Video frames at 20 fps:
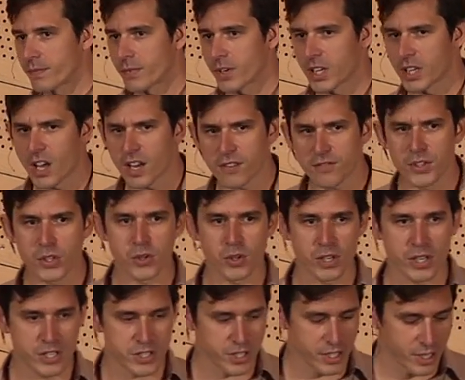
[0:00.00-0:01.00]
A lot of you
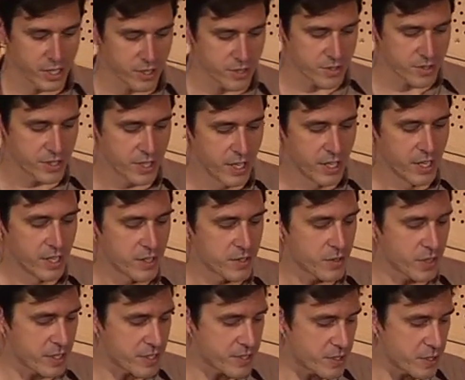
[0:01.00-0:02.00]
are engineers,
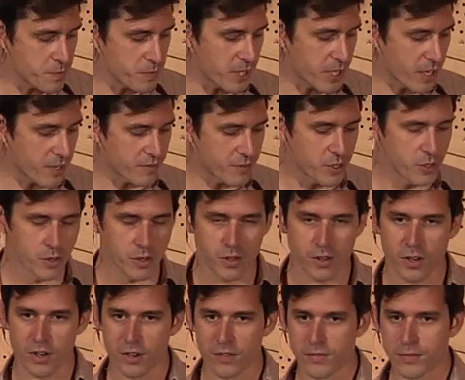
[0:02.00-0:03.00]
so I assume a lot of you
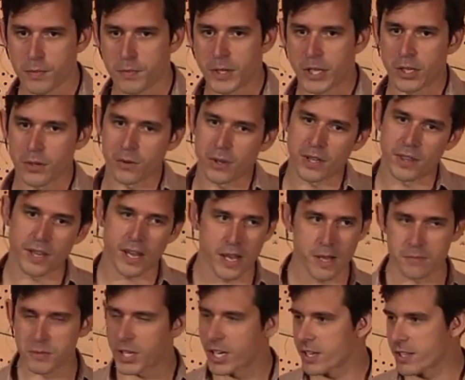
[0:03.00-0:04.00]
are familiar with
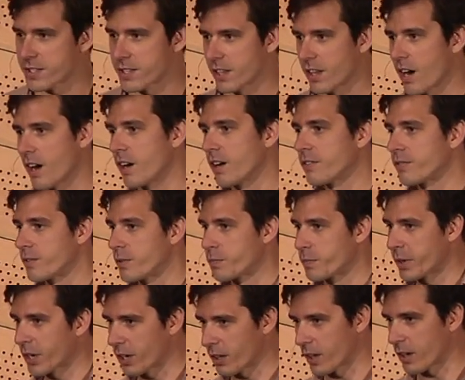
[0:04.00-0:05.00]
Amdahl's law
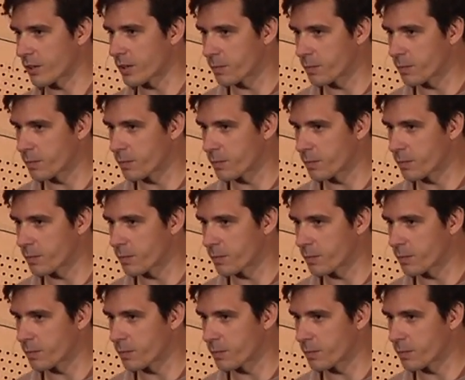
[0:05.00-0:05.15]
from parallel